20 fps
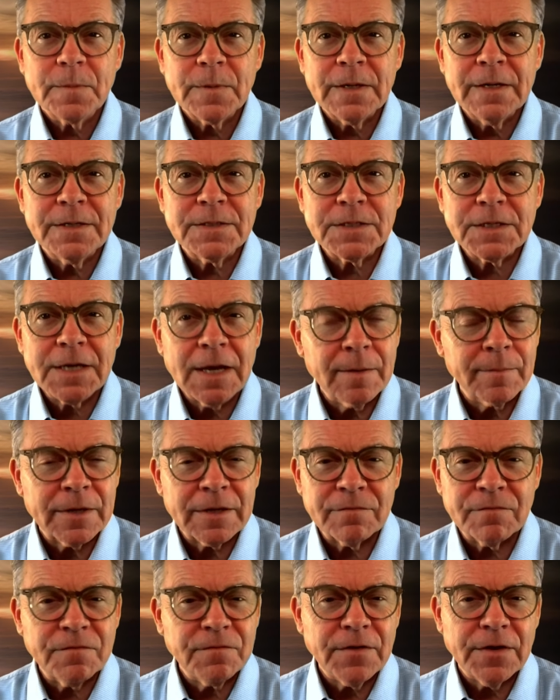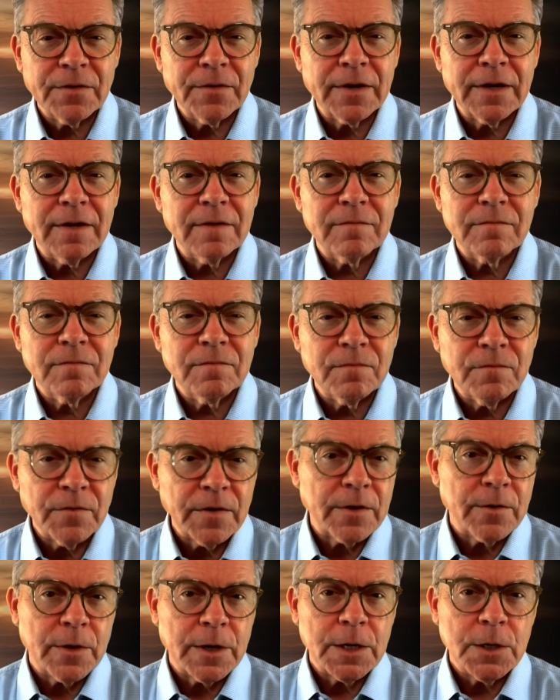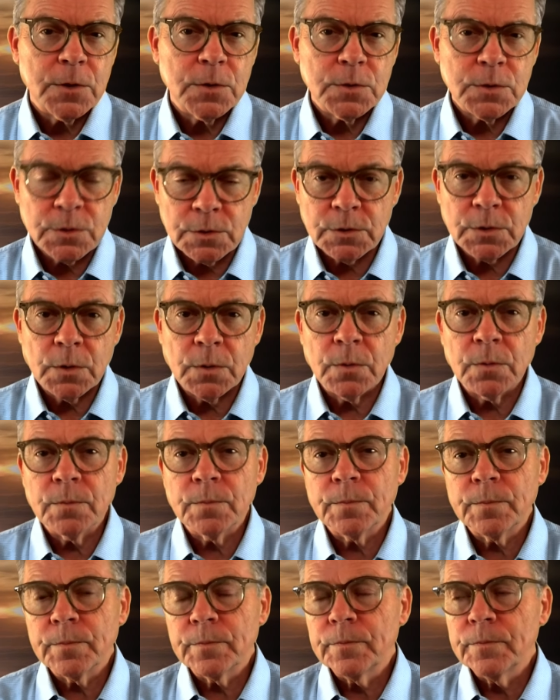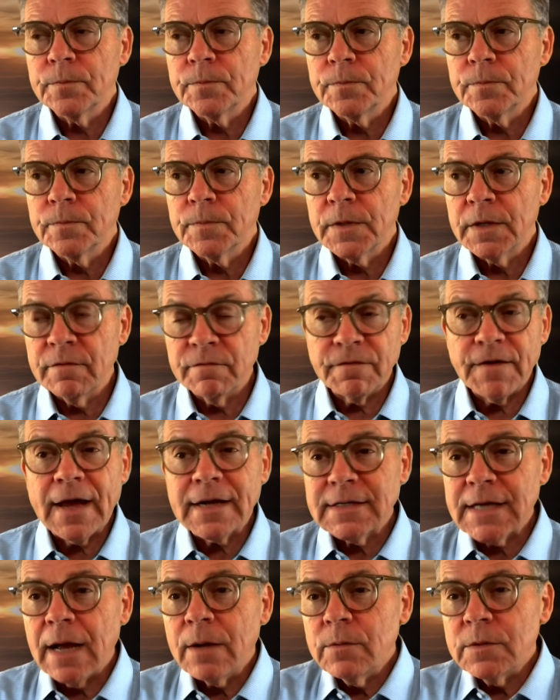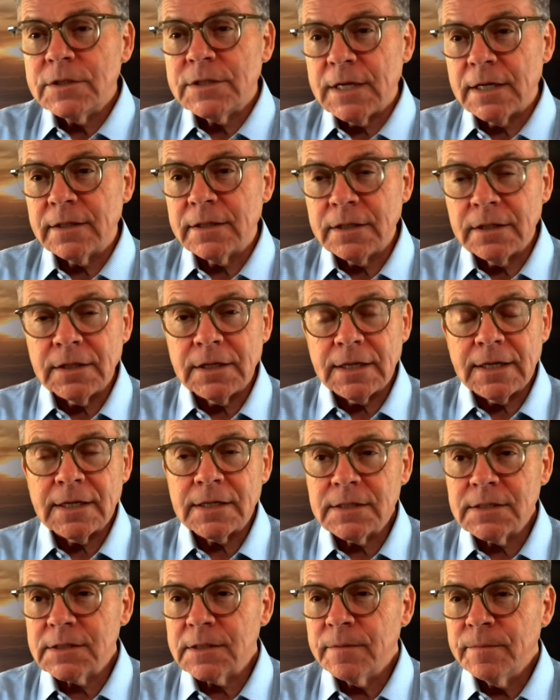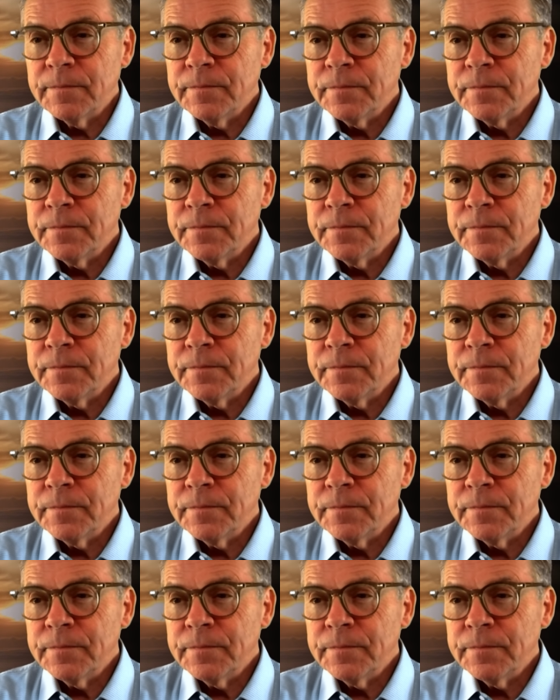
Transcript: He's coming very, very soon. In fact, I would tell you this.